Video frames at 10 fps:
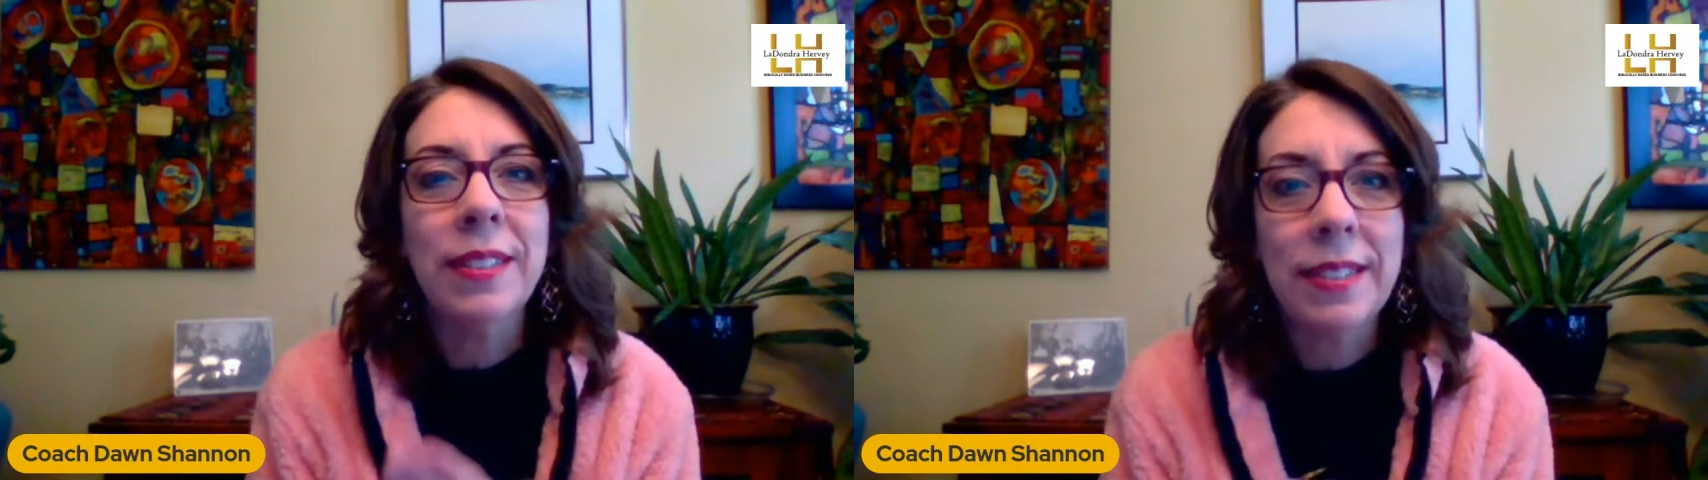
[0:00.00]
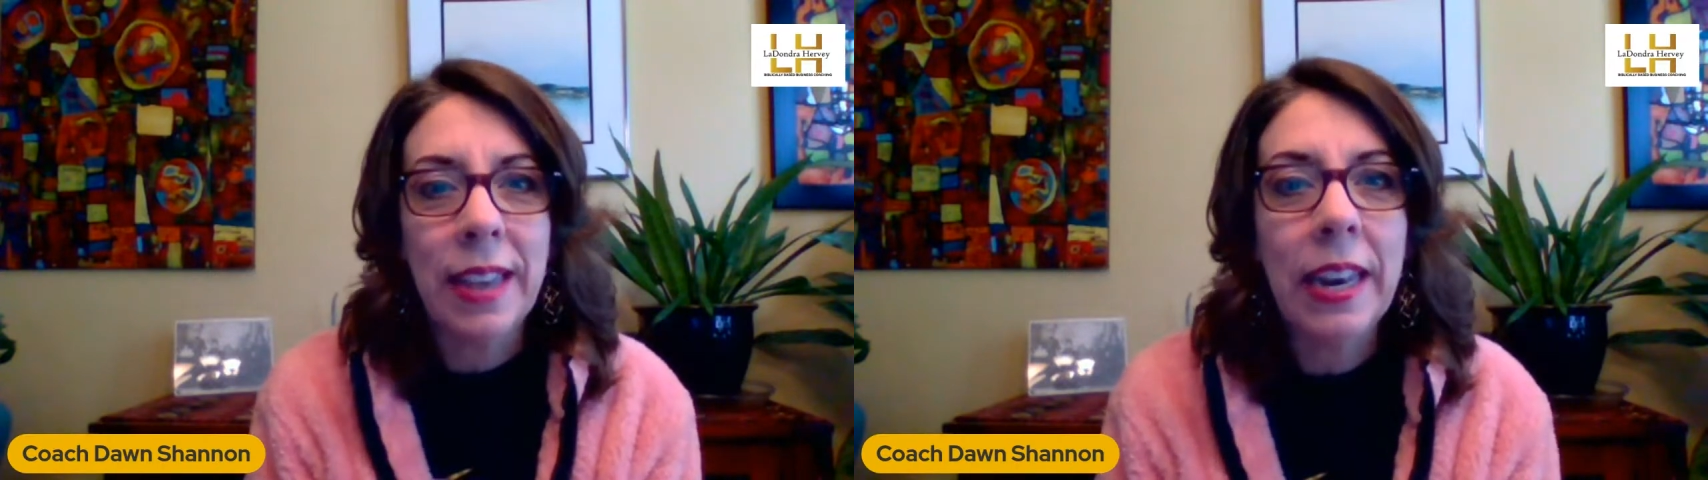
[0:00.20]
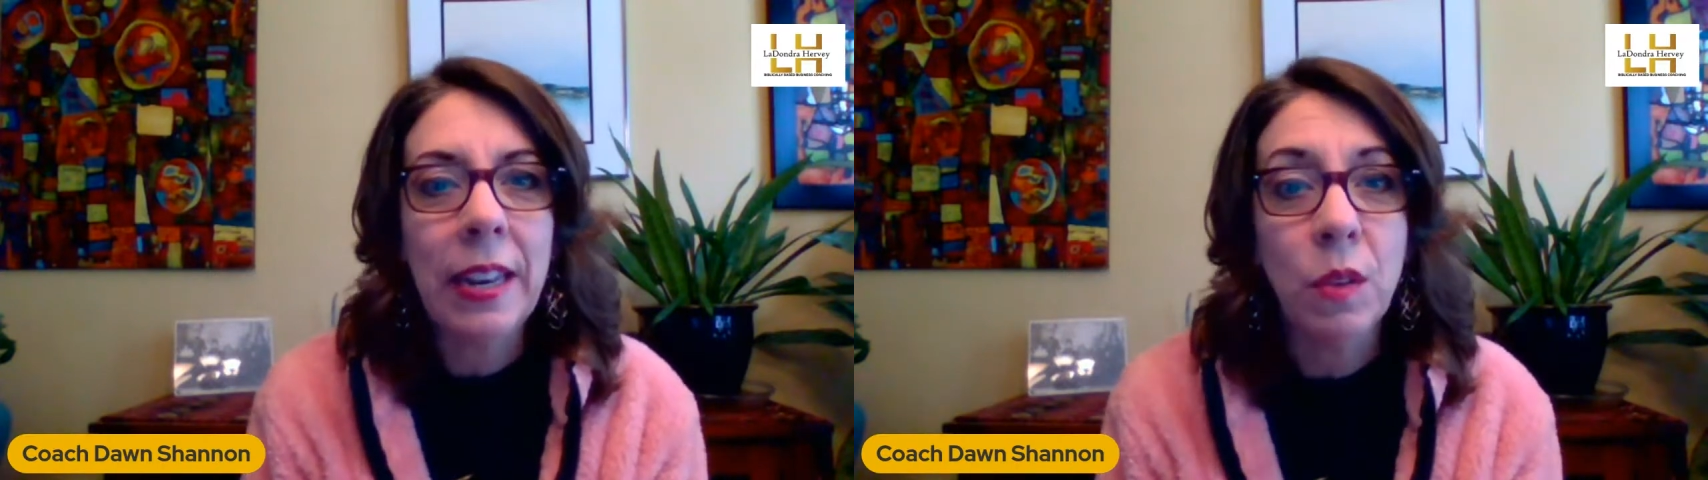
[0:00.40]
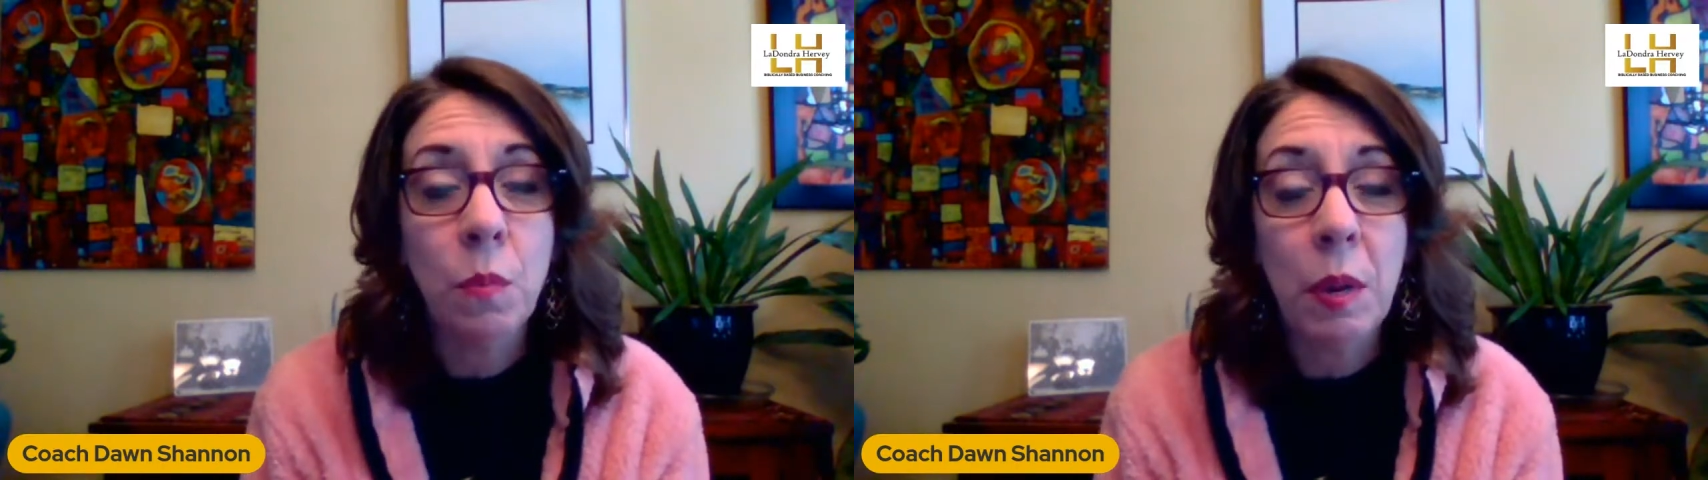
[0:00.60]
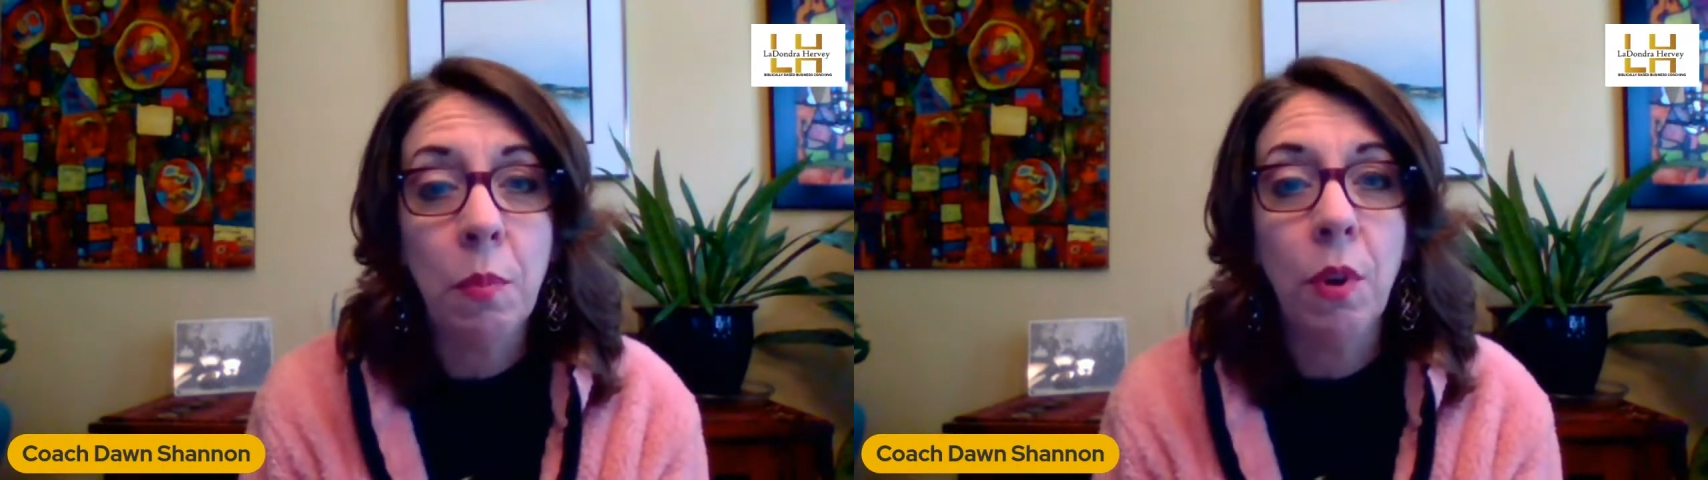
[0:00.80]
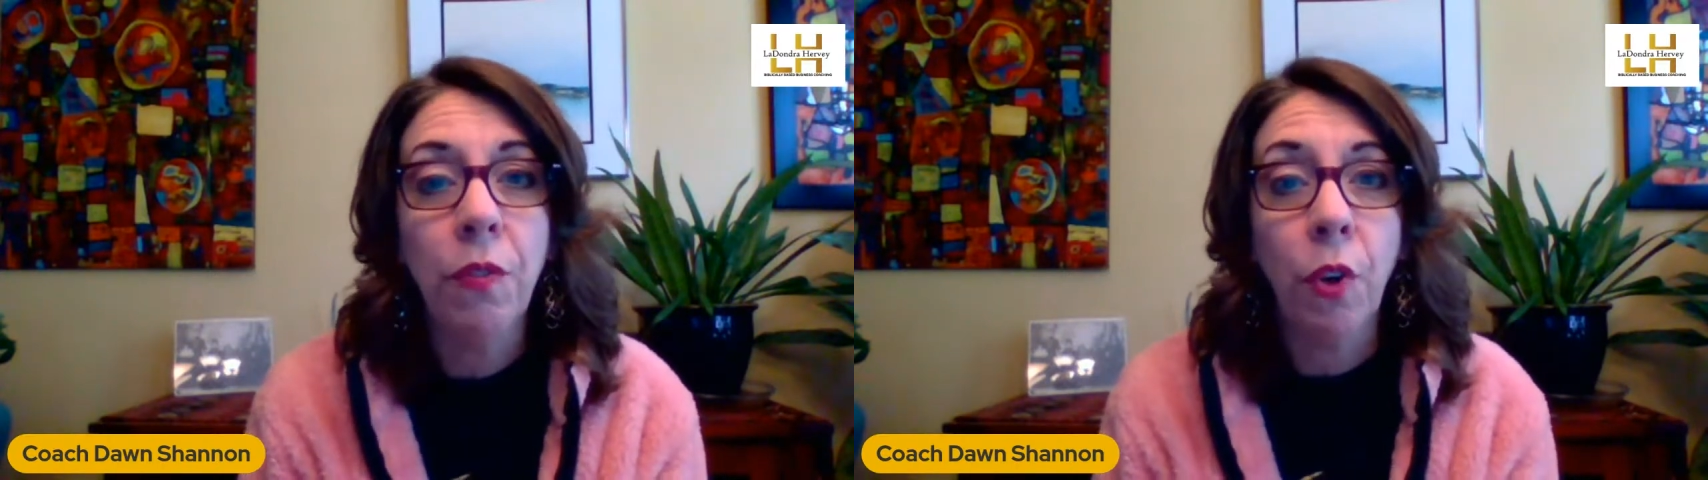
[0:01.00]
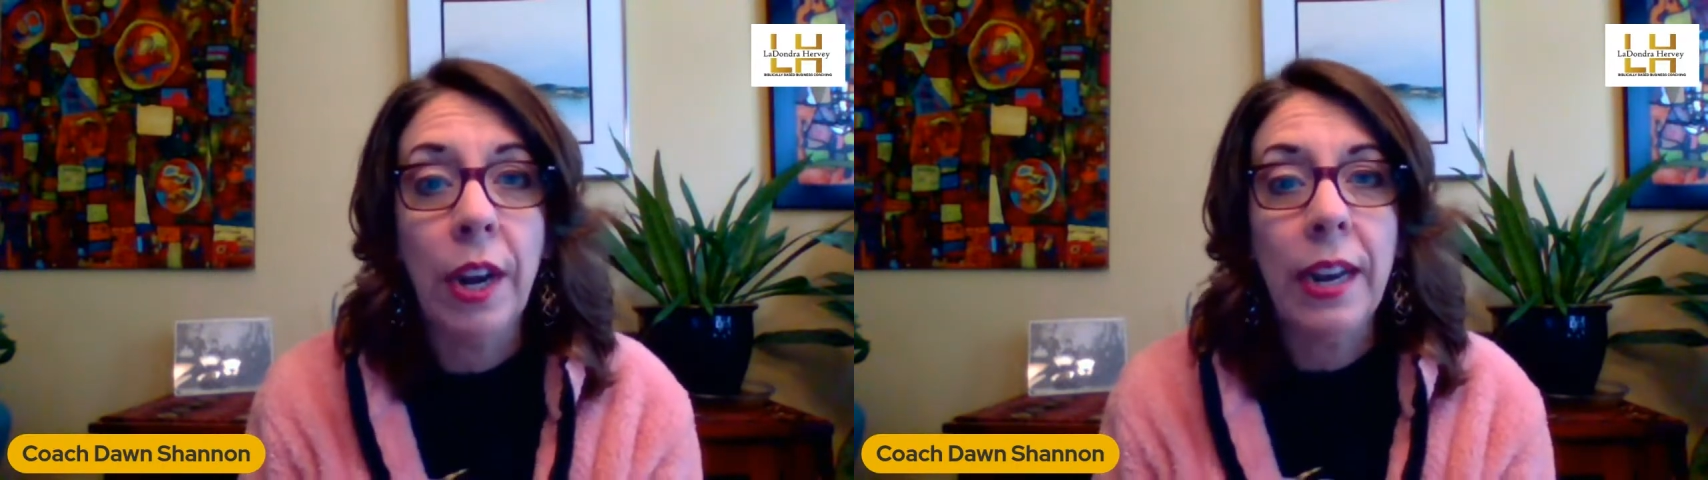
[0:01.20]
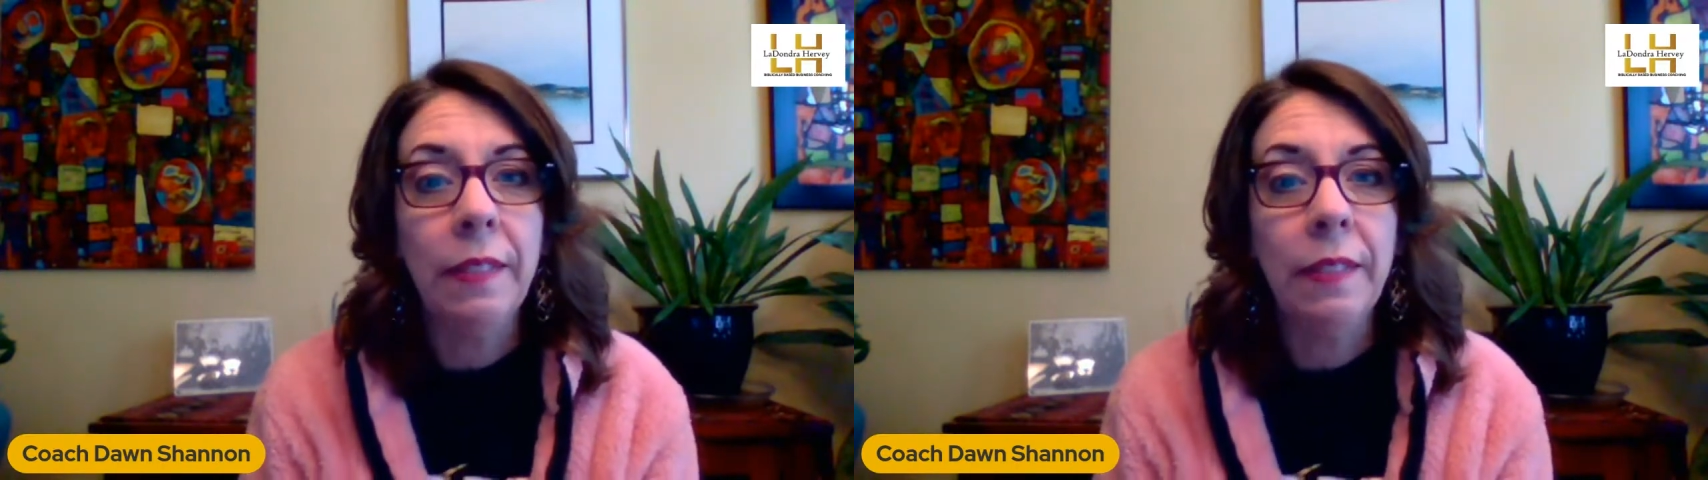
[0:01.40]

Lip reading: set his people free.